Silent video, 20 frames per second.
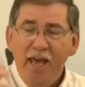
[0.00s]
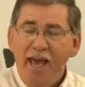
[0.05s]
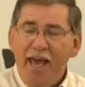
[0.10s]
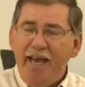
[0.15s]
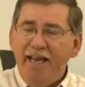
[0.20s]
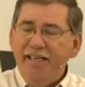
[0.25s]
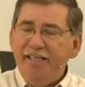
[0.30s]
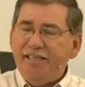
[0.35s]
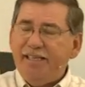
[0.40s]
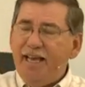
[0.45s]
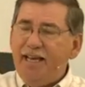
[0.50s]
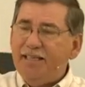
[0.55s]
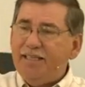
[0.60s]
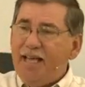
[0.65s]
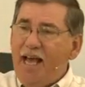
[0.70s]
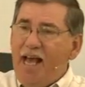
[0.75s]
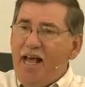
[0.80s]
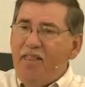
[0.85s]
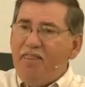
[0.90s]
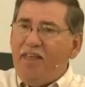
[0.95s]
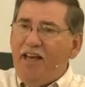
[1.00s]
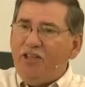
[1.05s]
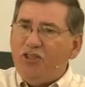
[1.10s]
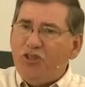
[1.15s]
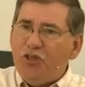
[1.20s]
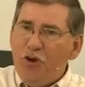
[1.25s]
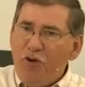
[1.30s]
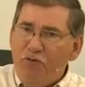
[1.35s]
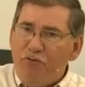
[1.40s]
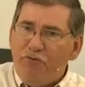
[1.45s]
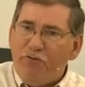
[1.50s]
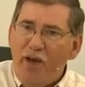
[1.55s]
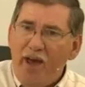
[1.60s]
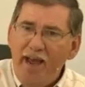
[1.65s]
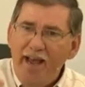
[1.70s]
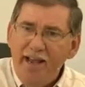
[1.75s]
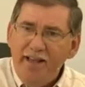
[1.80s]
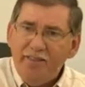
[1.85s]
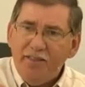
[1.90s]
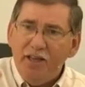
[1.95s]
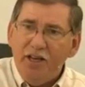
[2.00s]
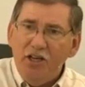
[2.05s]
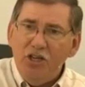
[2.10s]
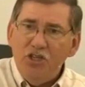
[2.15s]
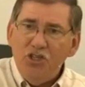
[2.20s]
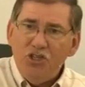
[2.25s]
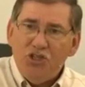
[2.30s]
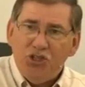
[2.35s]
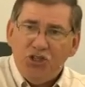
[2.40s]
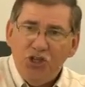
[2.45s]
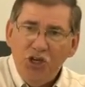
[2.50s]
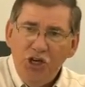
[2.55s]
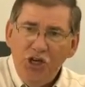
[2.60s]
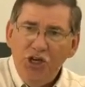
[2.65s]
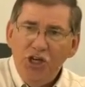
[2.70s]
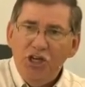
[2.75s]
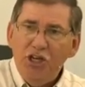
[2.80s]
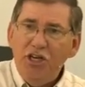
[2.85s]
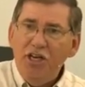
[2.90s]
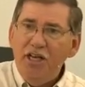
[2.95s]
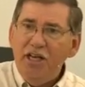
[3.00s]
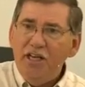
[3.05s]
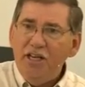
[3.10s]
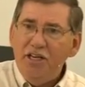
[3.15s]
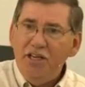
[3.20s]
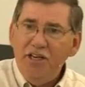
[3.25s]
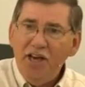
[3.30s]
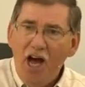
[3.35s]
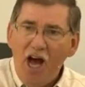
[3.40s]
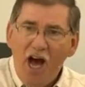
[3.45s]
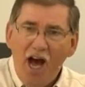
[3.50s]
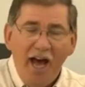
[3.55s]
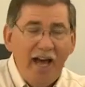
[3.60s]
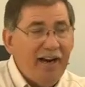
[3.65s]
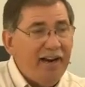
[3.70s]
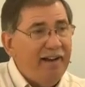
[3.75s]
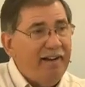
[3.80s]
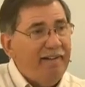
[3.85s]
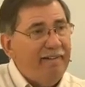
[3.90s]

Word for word: He says that your faith should not